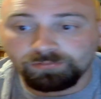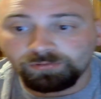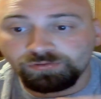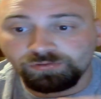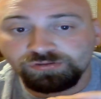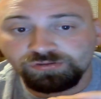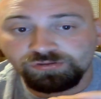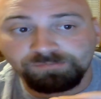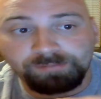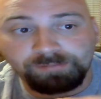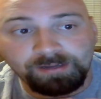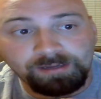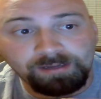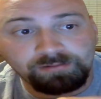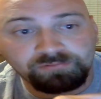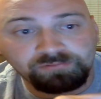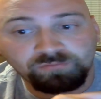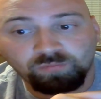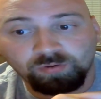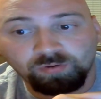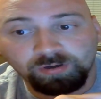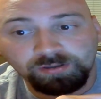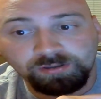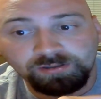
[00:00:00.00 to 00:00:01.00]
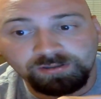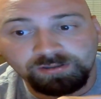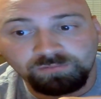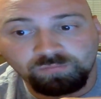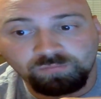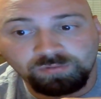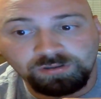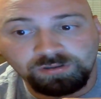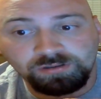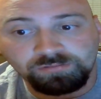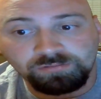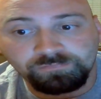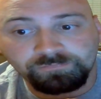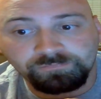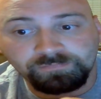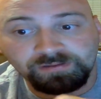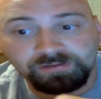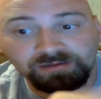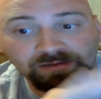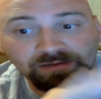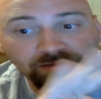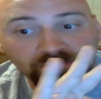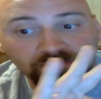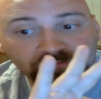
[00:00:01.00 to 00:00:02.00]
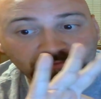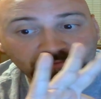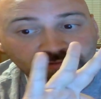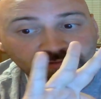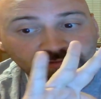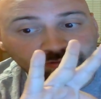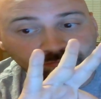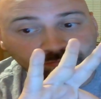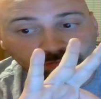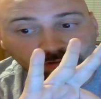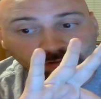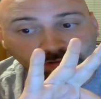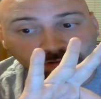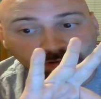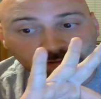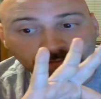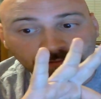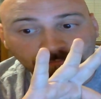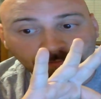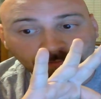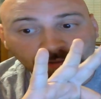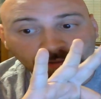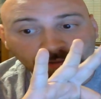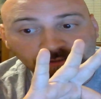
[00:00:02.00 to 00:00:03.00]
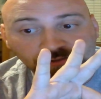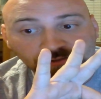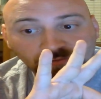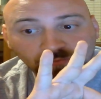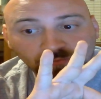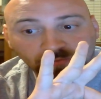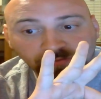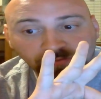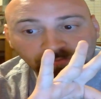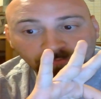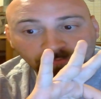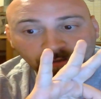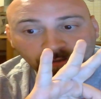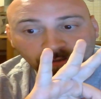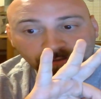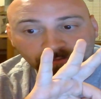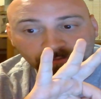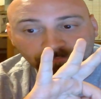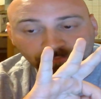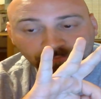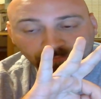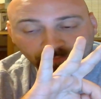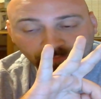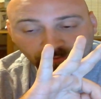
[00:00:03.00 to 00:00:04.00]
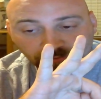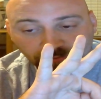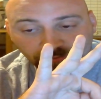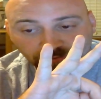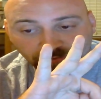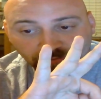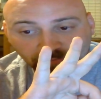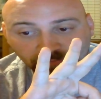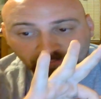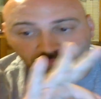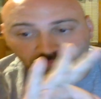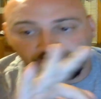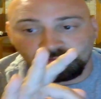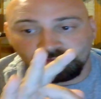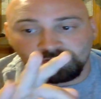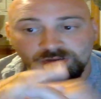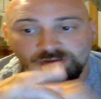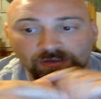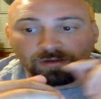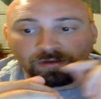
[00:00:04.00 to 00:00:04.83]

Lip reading: New Japan is working with at least 3 major North American promotions.